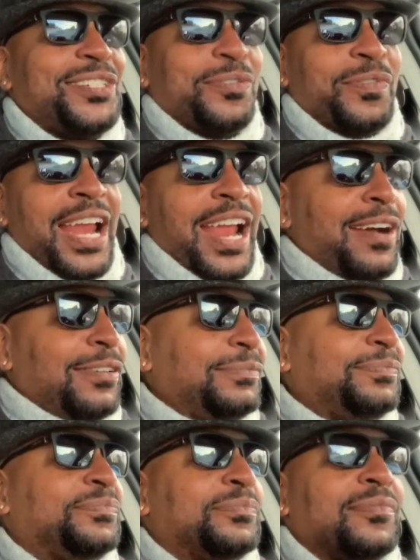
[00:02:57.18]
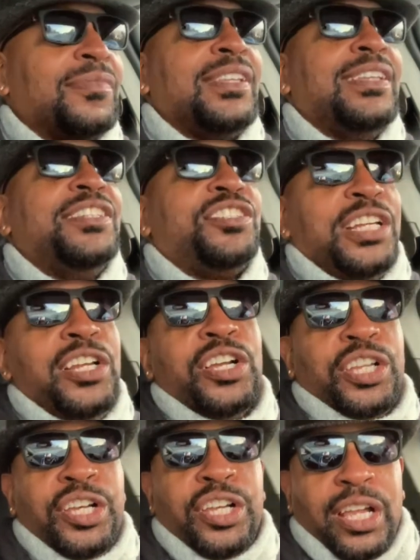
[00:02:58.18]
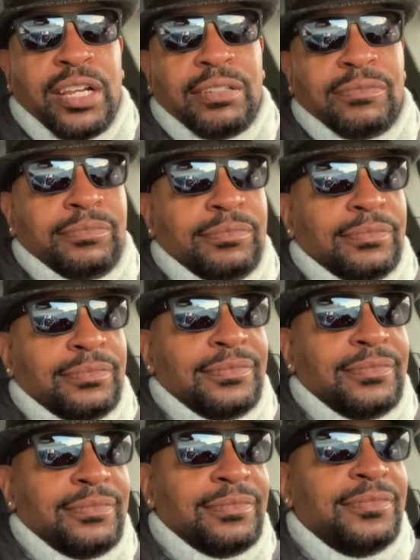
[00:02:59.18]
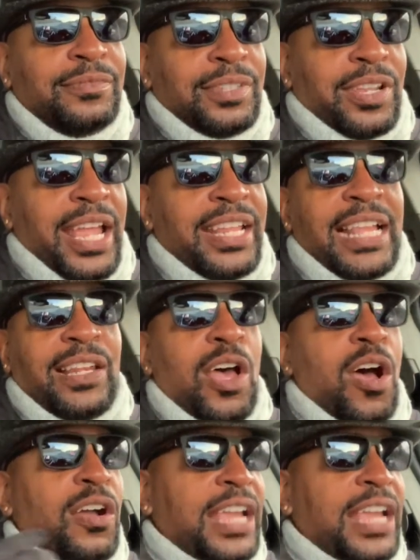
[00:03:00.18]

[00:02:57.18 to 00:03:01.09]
Cherrelle, she looked good. Okay, that long